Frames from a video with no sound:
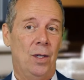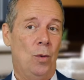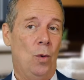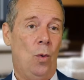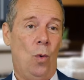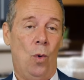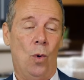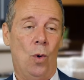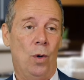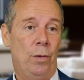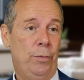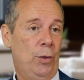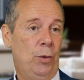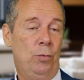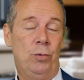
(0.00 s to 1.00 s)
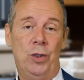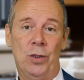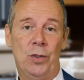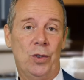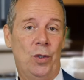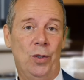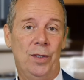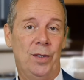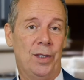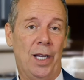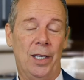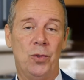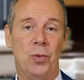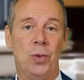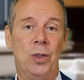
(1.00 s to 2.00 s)
or you just could
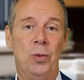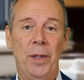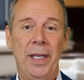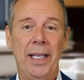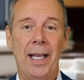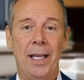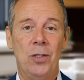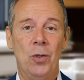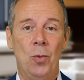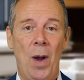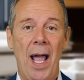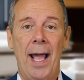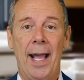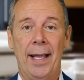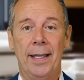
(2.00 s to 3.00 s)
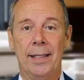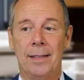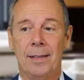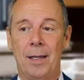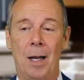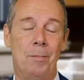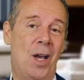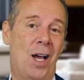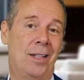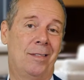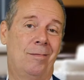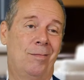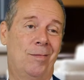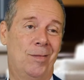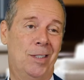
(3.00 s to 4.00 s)
schedule a weekend away. I'm not
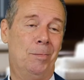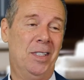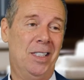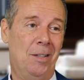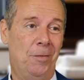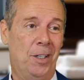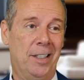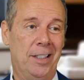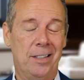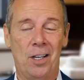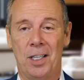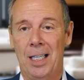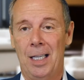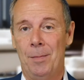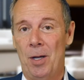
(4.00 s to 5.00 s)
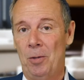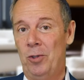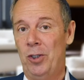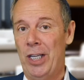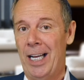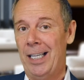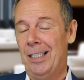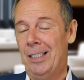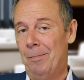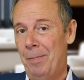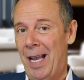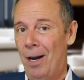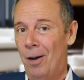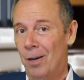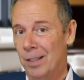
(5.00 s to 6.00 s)
specifically talking about jetting to
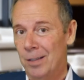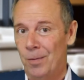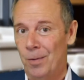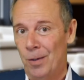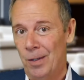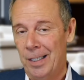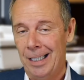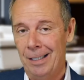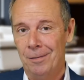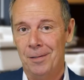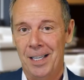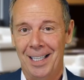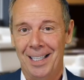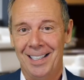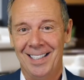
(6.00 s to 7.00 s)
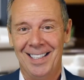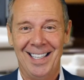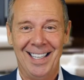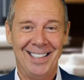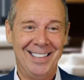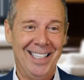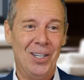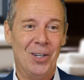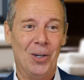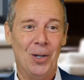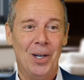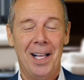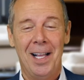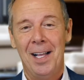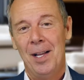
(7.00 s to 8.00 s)
Paris for an evening dinner,
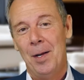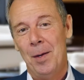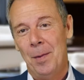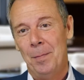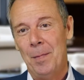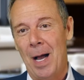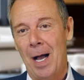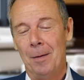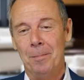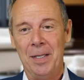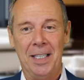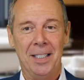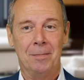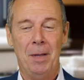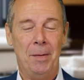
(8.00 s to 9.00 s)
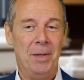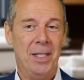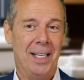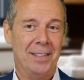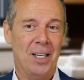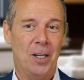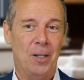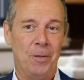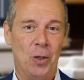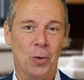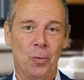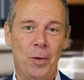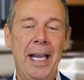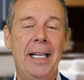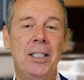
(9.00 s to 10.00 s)
uh, because maybe that's out of your
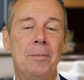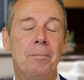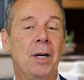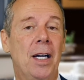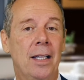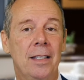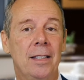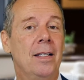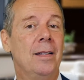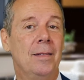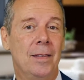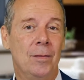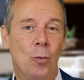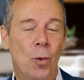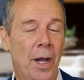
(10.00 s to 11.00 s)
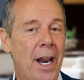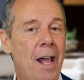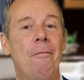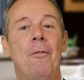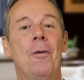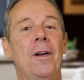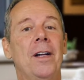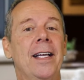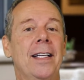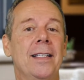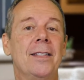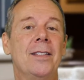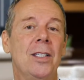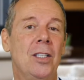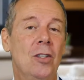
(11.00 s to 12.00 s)
reach, but whatever it
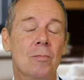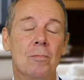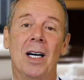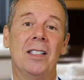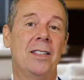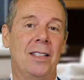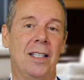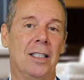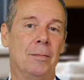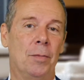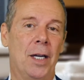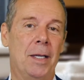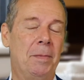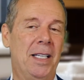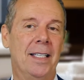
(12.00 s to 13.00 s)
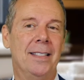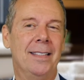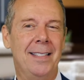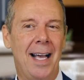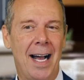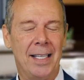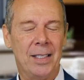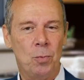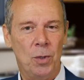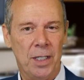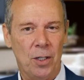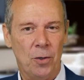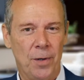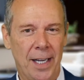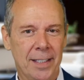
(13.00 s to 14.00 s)
is, you must celebrate, because that's what
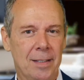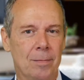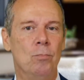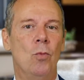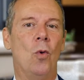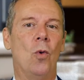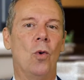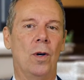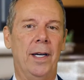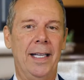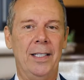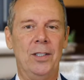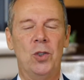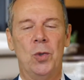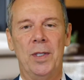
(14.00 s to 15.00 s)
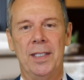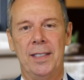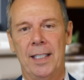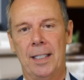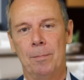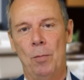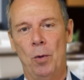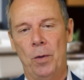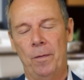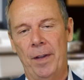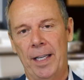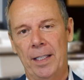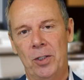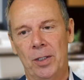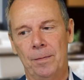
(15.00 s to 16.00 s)
creates more intrinsic
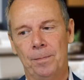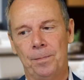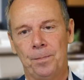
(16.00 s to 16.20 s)
motivation.